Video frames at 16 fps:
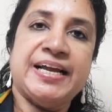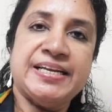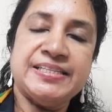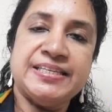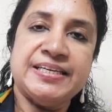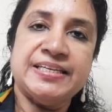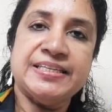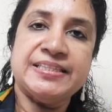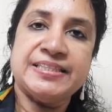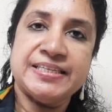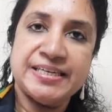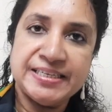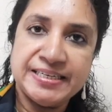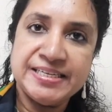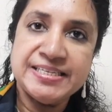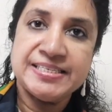in the
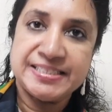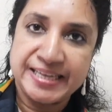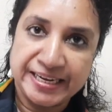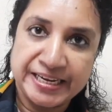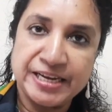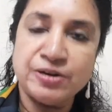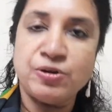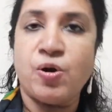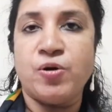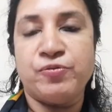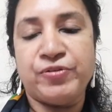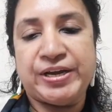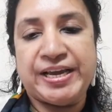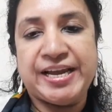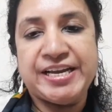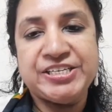32nd
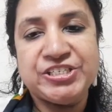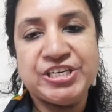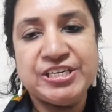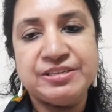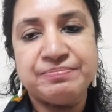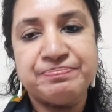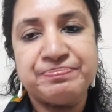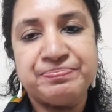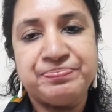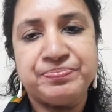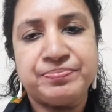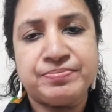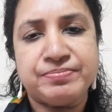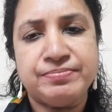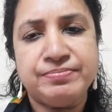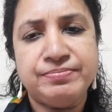convocation
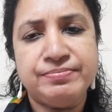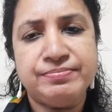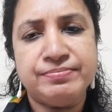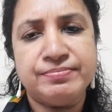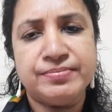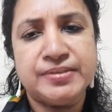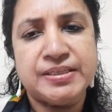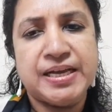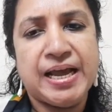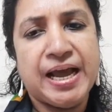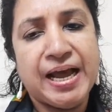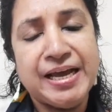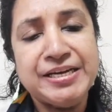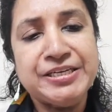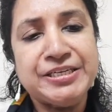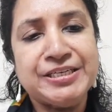
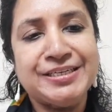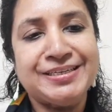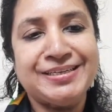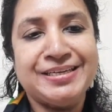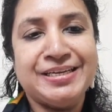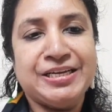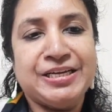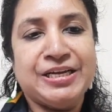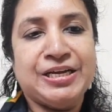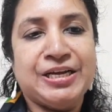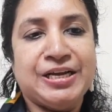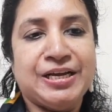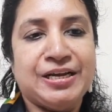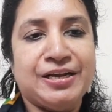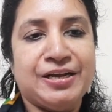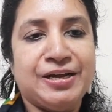and uh,
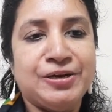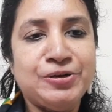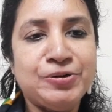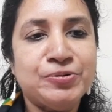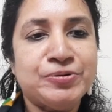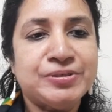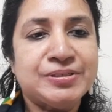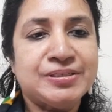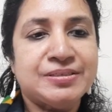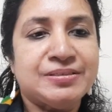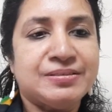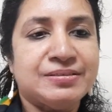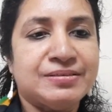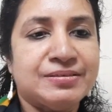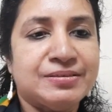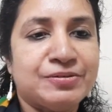uh, look
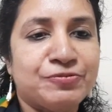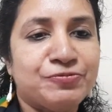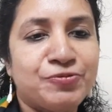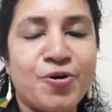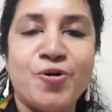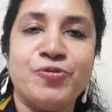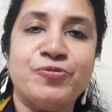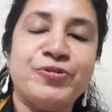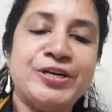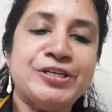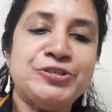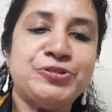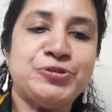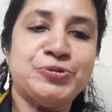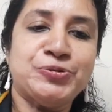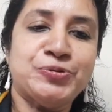
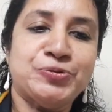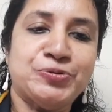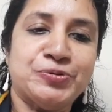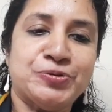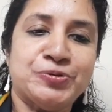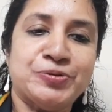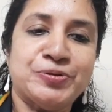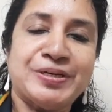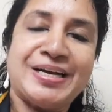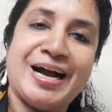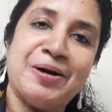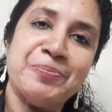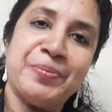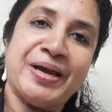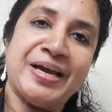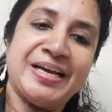forward to
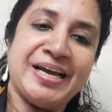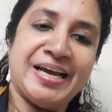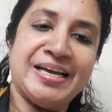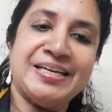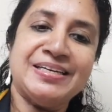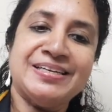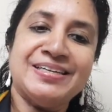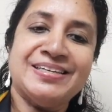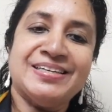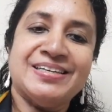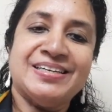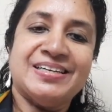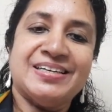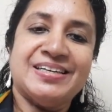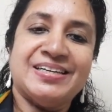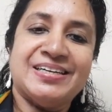come again
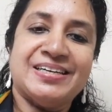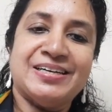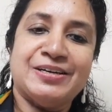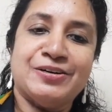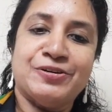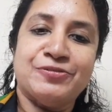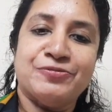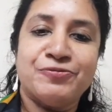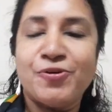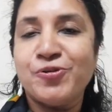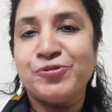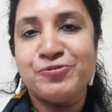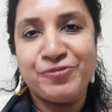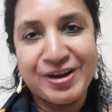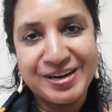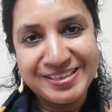
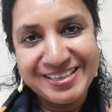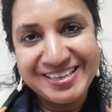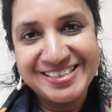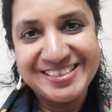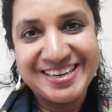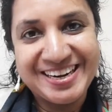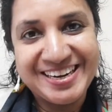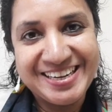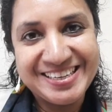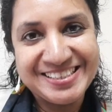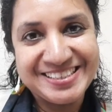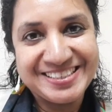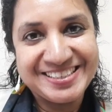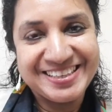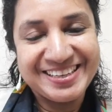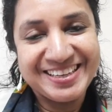for further
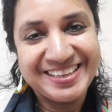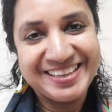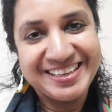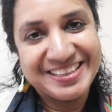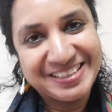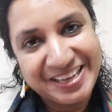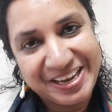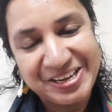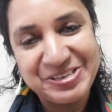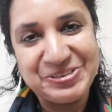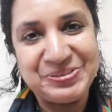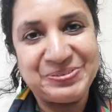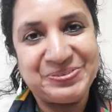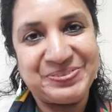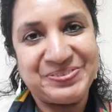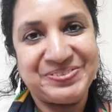studies. Thank
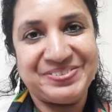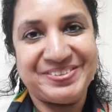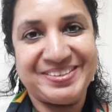you.